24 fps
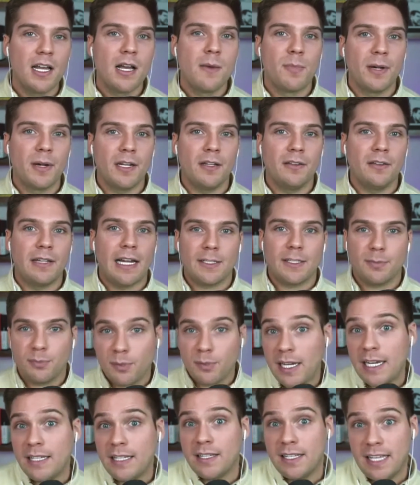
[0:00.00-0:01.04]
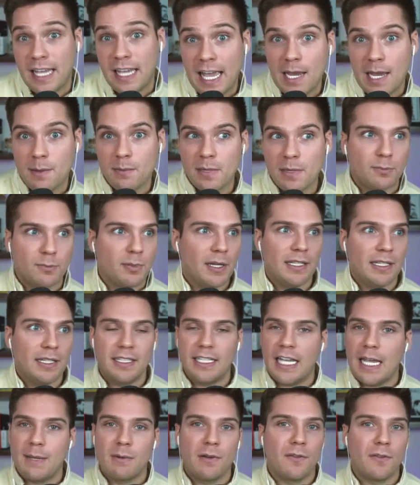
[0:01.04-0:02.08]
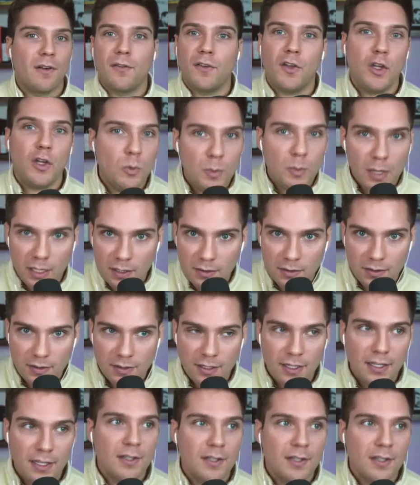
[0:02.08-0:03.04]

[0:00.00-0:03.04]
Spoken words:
but that's playing the game. That's playing the game of humans.